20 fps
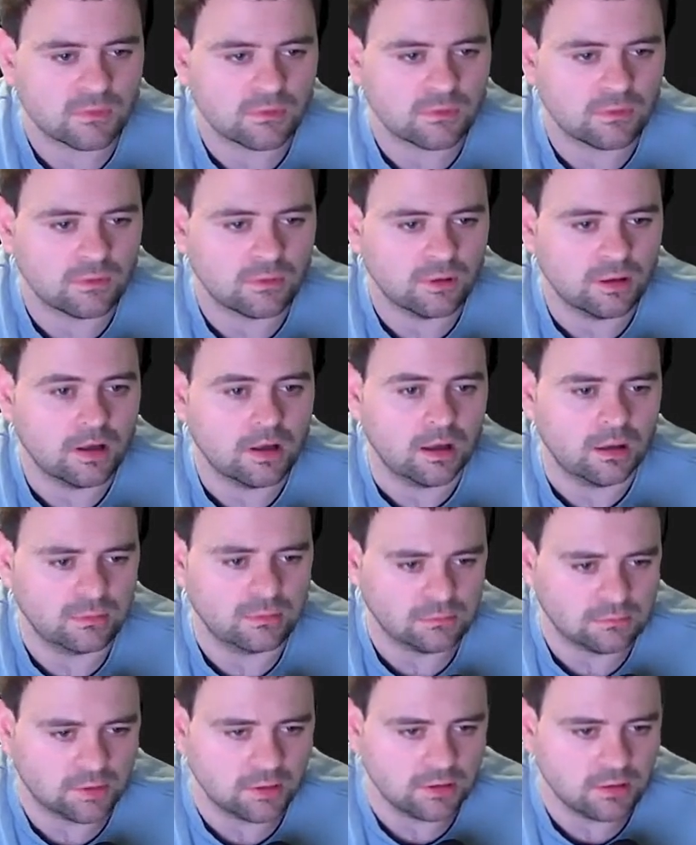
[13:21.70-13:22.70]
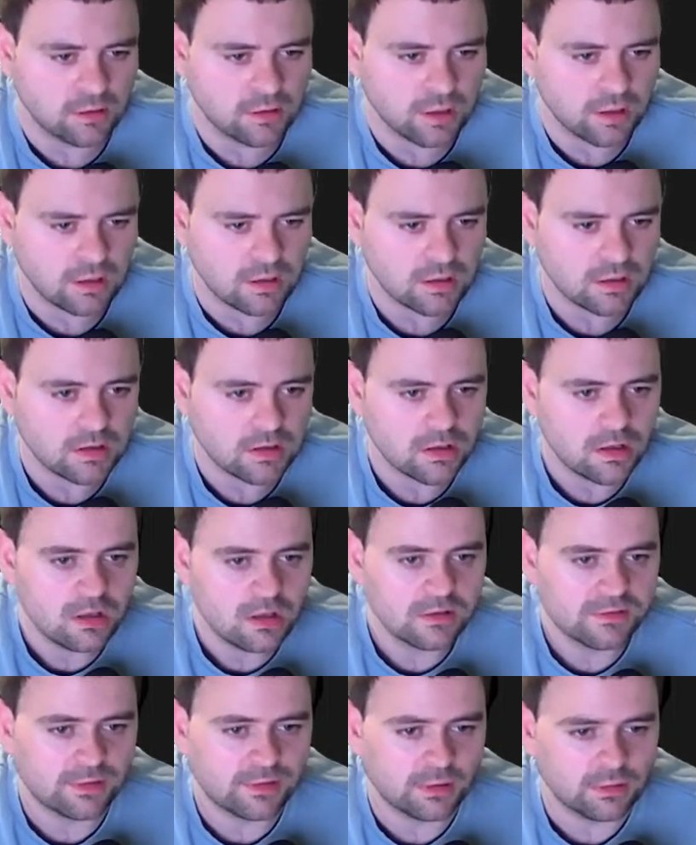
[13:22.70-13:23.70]
Aha, right, okay.
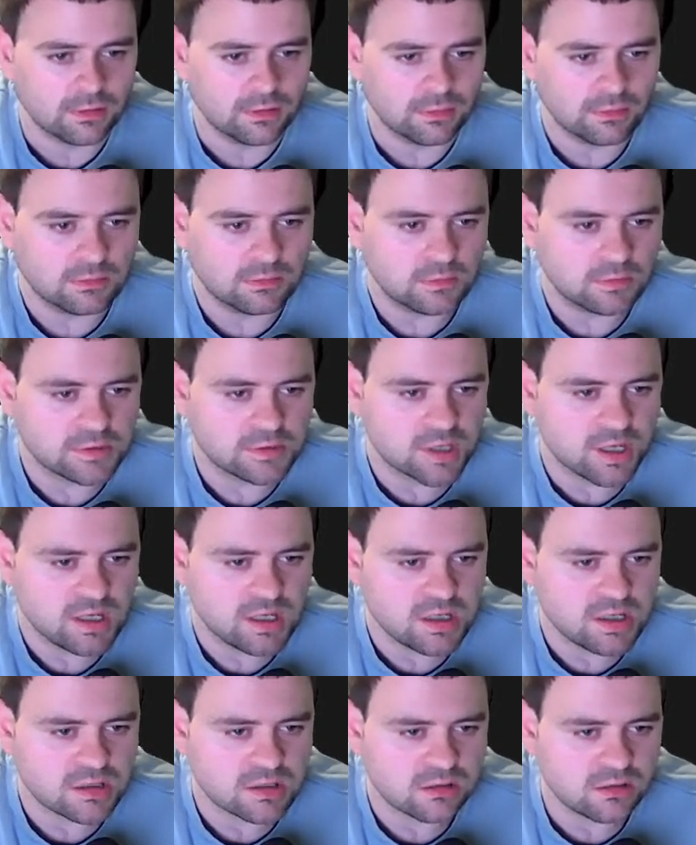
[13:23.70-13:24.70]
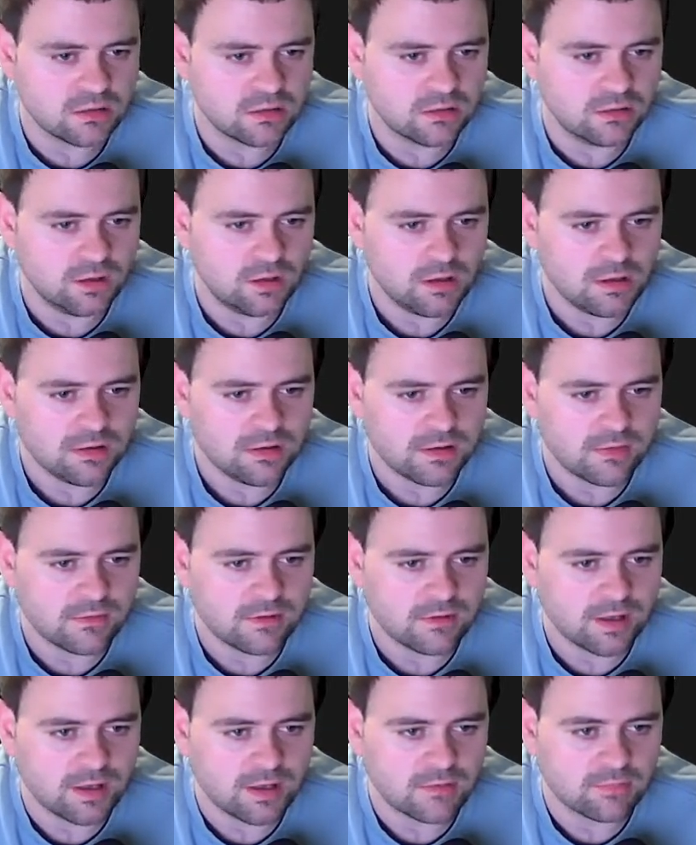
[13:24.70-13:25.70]
So changed
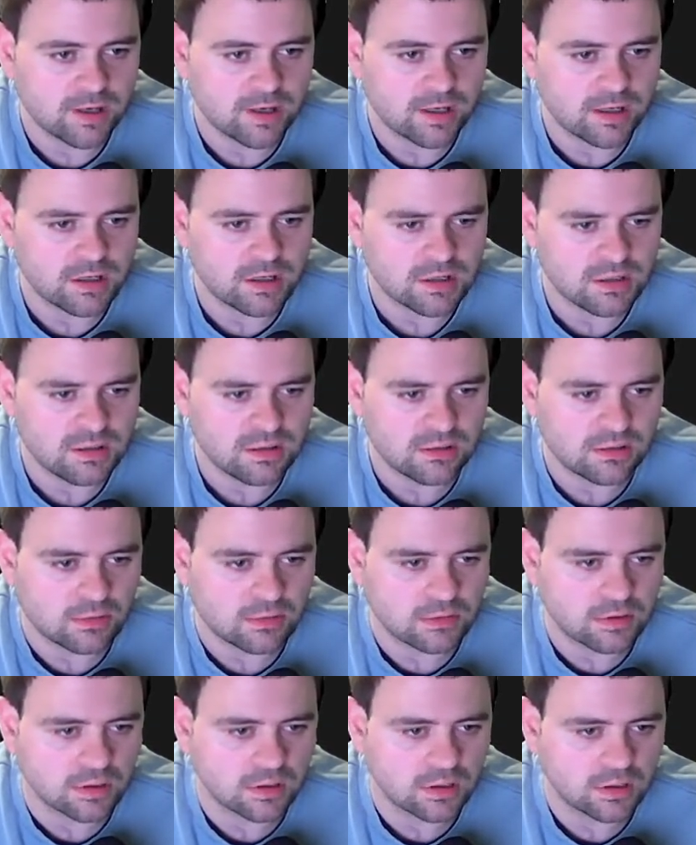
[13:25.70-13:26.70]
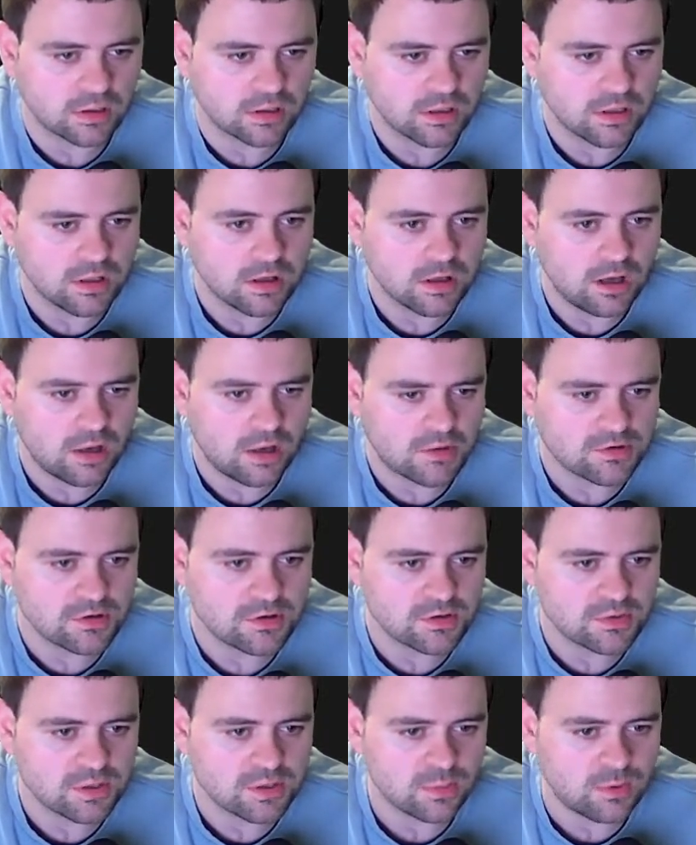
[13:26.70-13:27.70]
978 packages, okay.
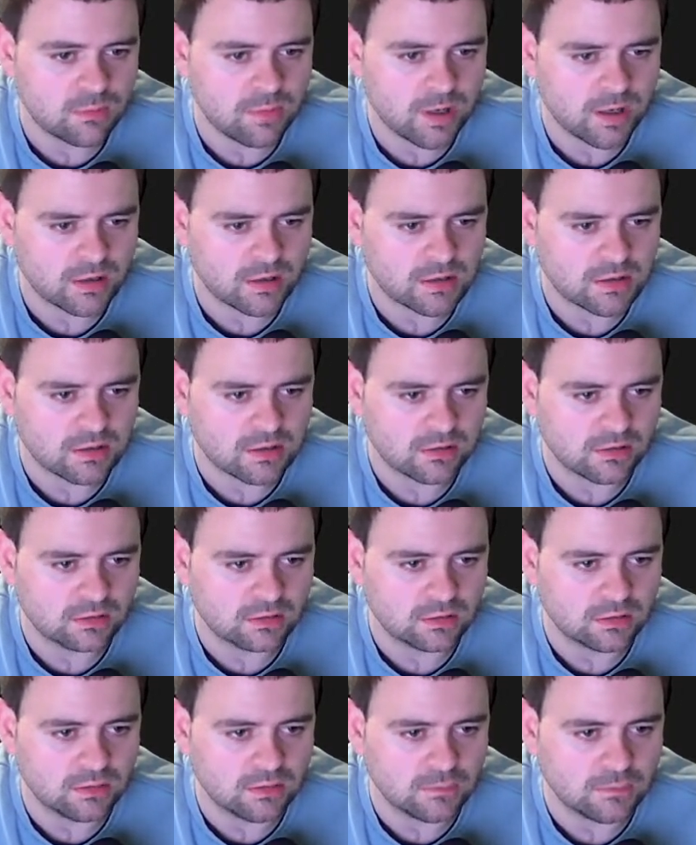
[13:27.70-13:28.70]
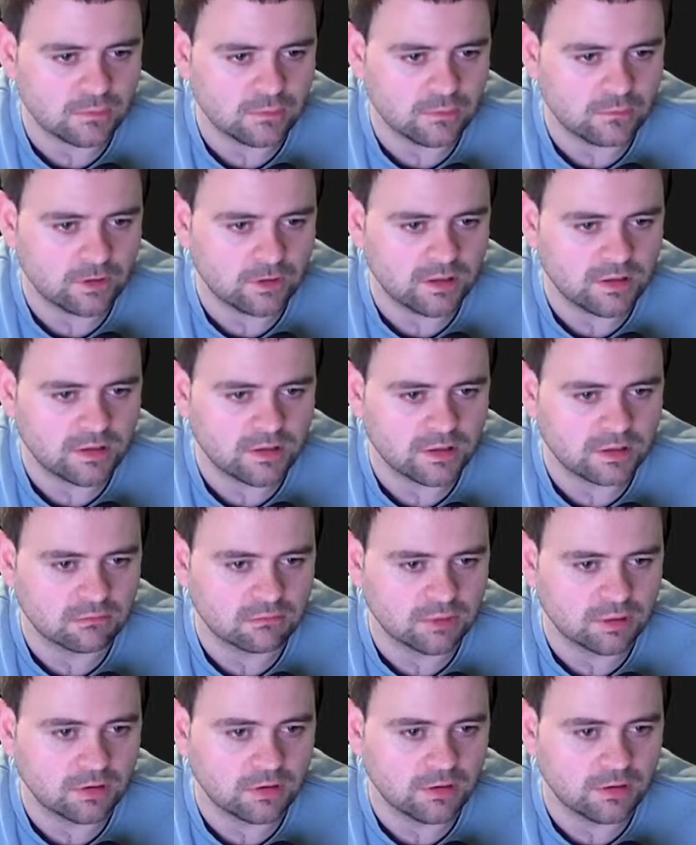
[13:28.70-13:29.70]
121 packages are looking for funding,
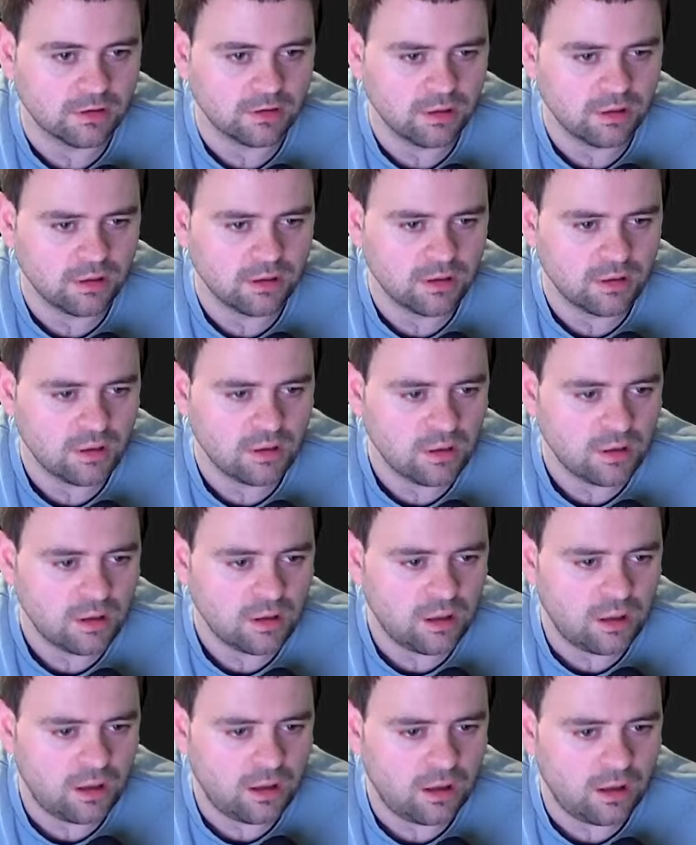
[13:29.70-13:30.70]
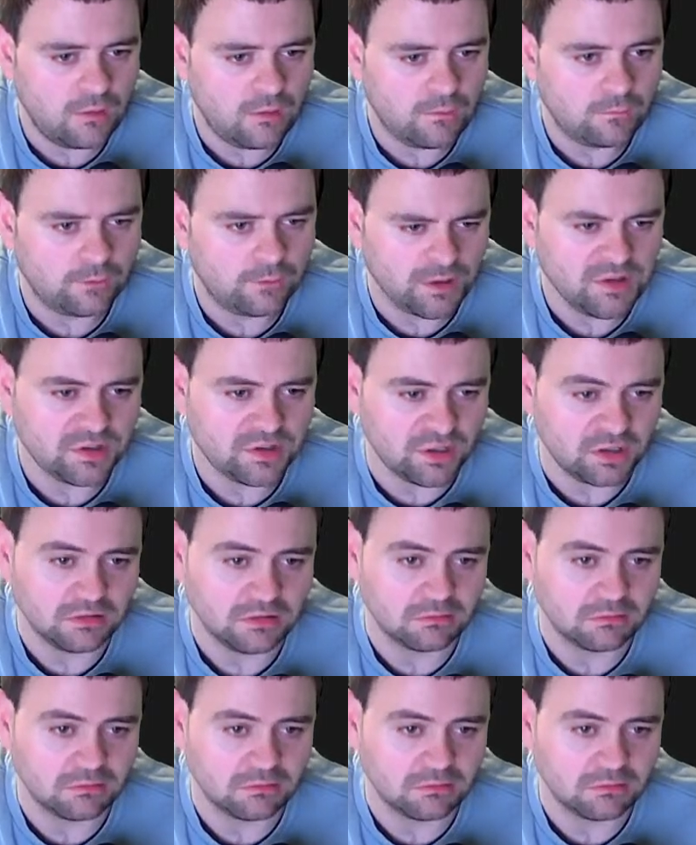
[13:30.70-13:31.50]
run npm